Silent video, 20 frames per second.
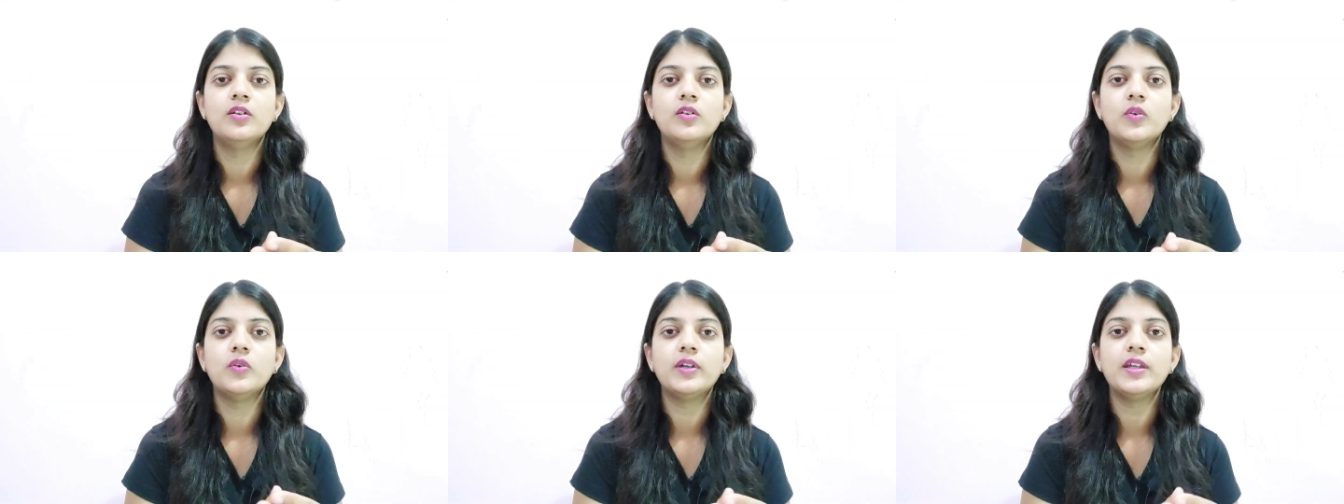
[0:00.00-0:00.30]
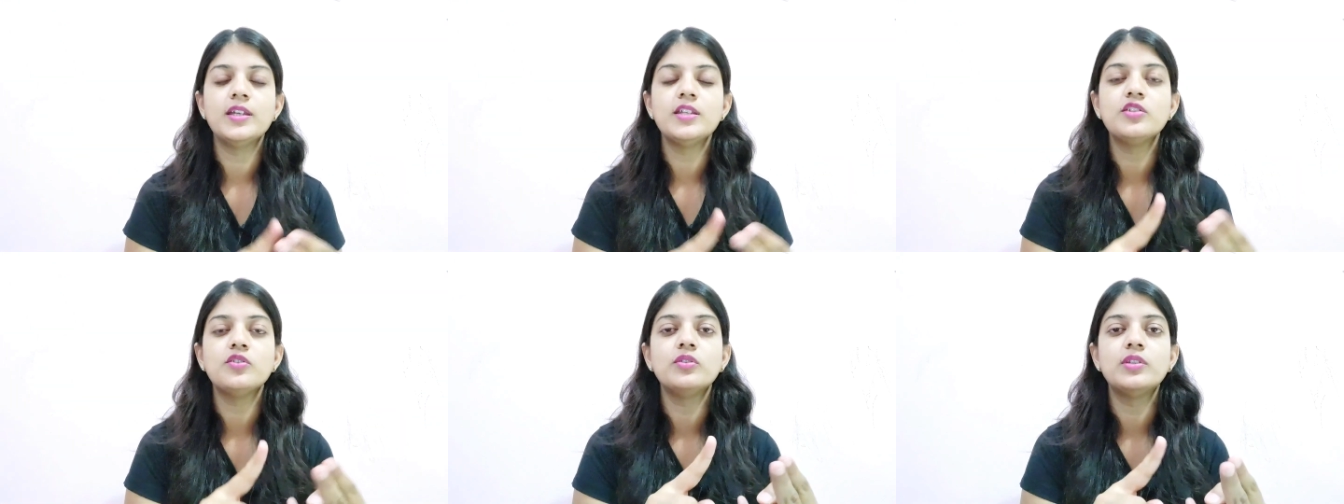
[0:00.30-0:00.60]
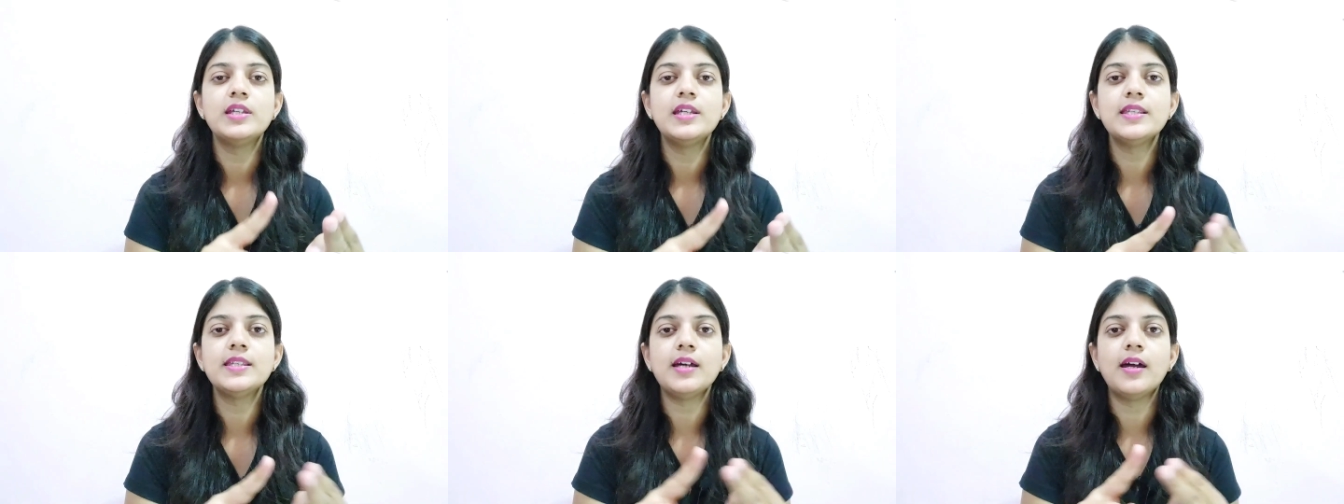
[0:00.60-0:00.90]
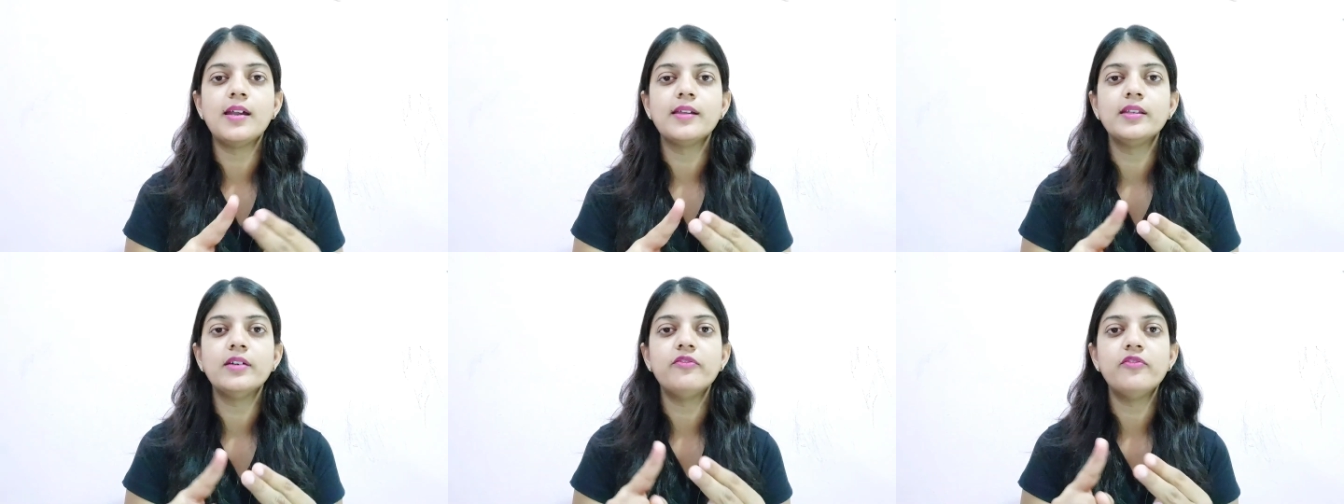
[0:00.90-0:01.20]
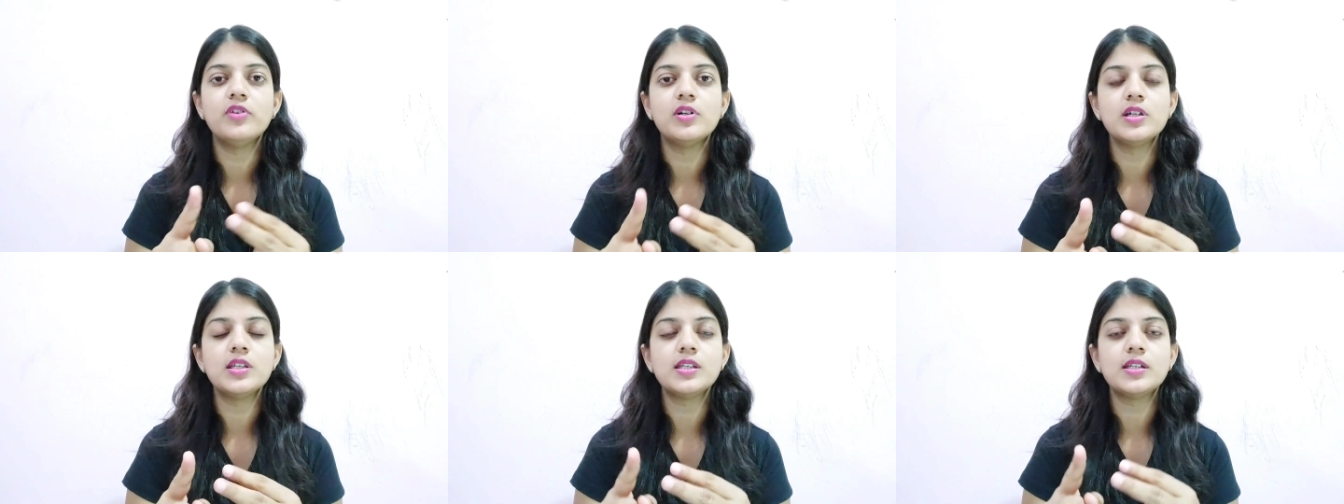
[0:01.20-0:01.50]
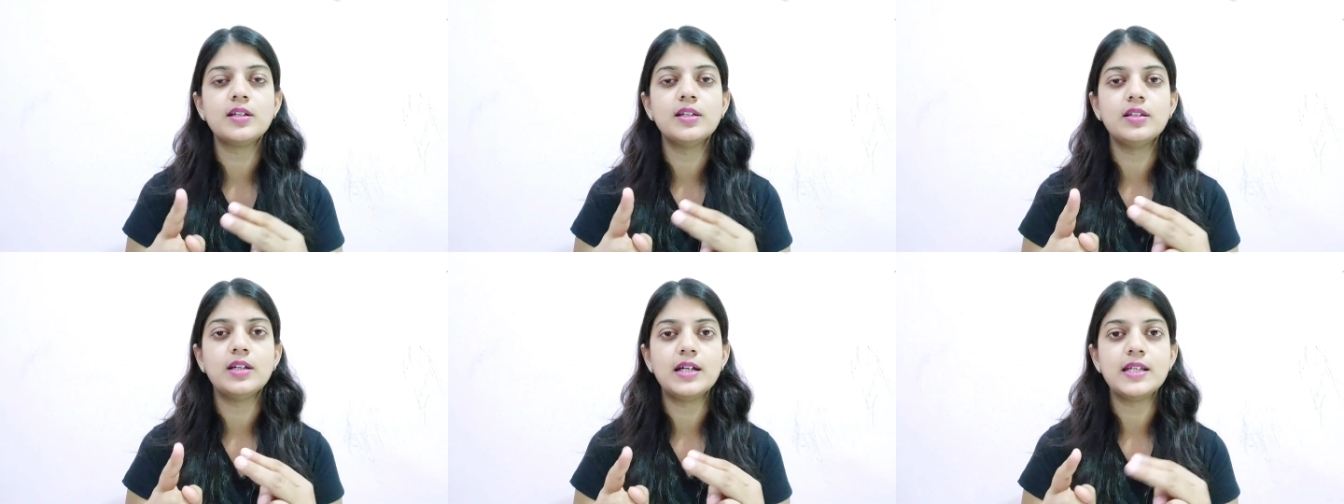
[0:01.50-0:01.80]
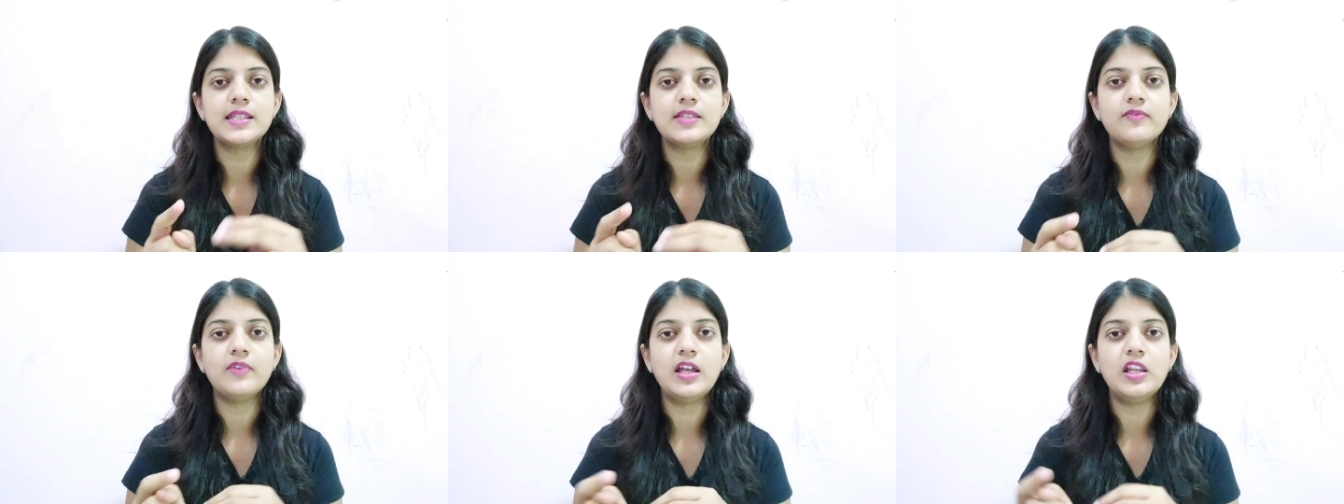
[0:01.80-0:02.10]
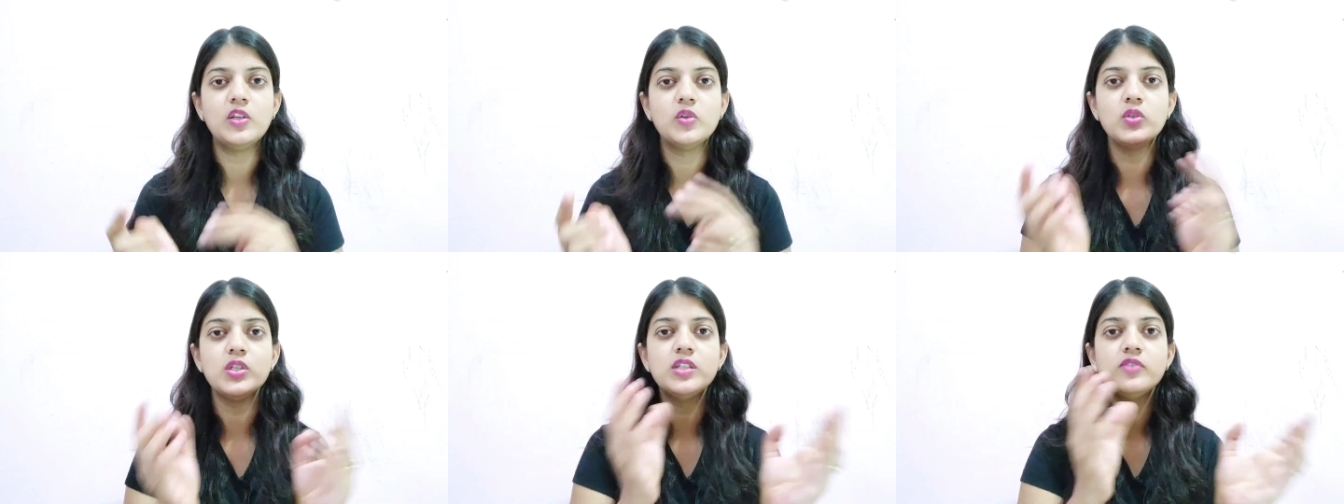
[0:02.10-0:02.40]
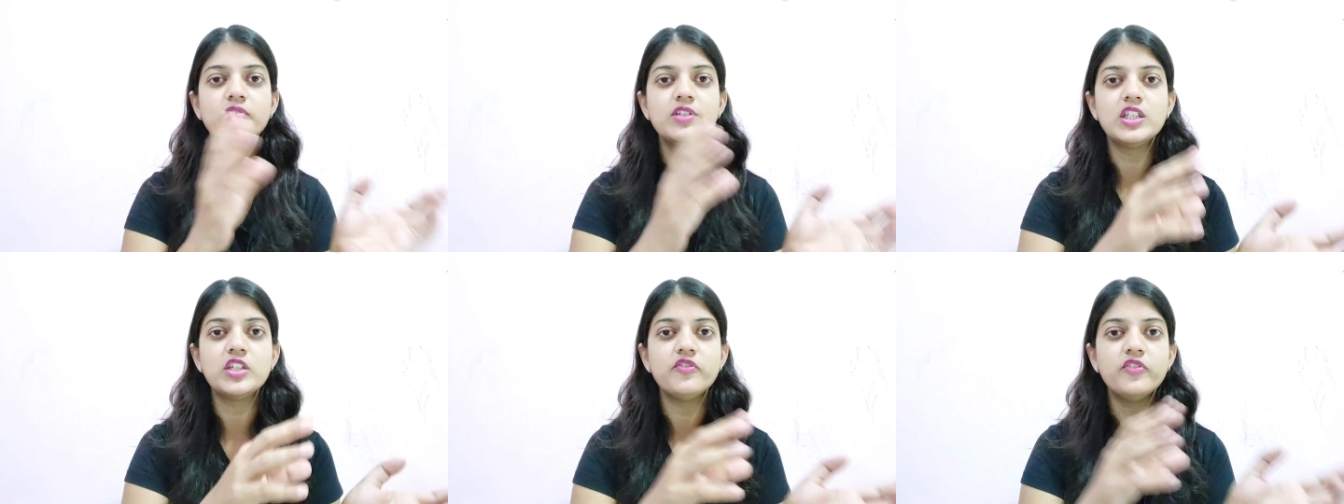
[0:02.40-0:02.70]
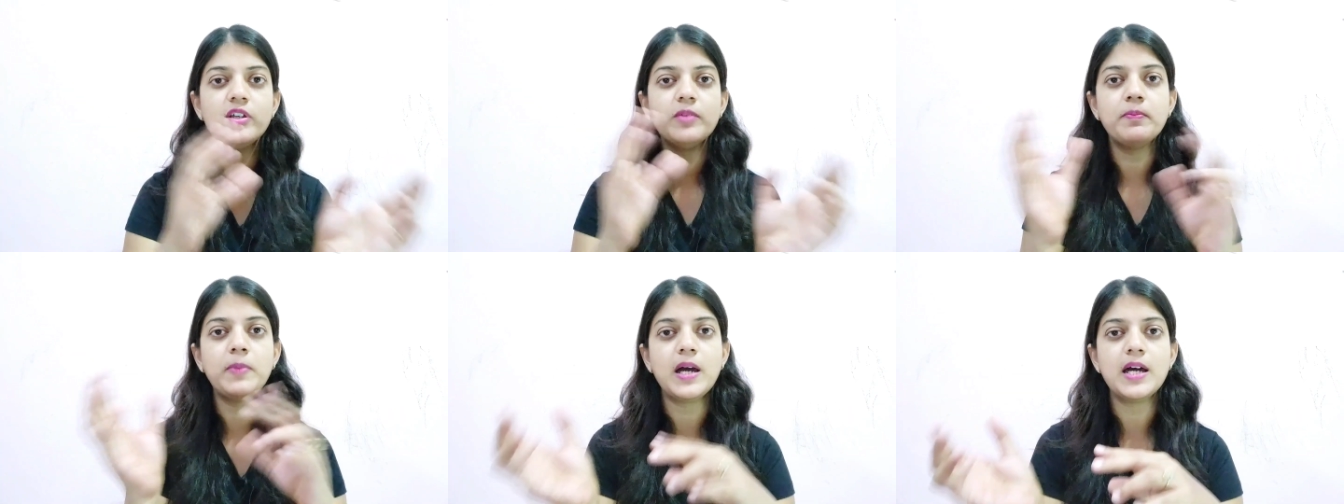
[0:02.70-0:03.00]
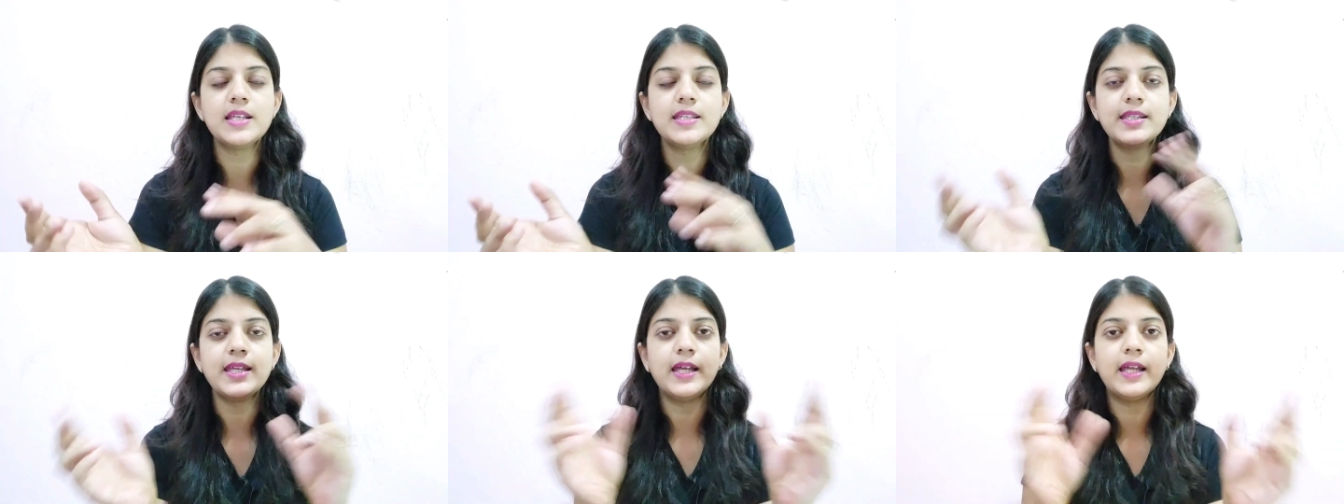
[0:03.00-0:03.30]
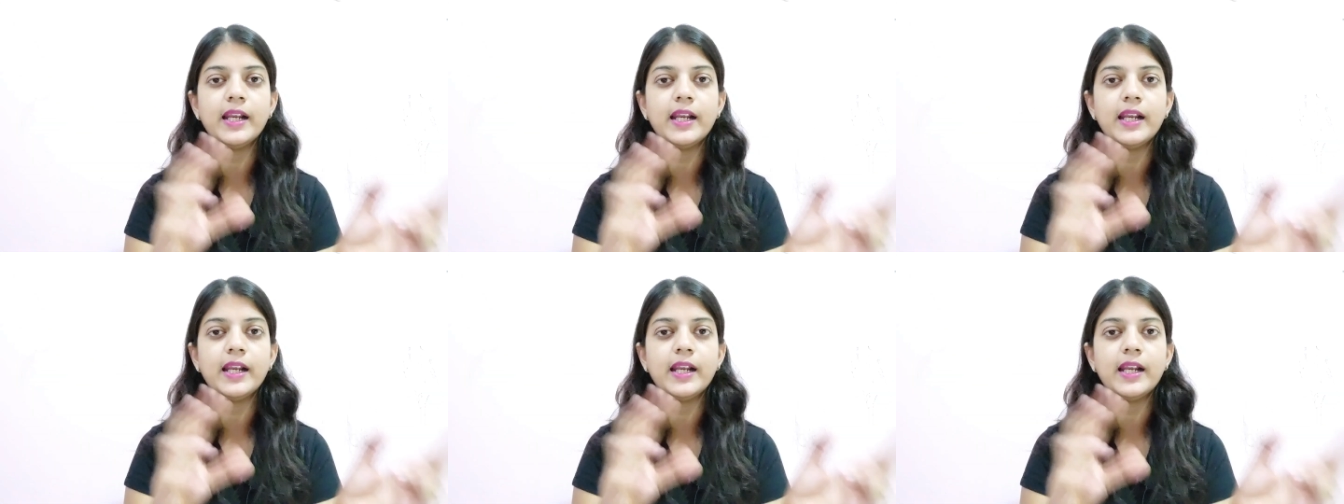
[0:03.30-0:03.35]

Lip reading: Okay, so these are the first class values which we pass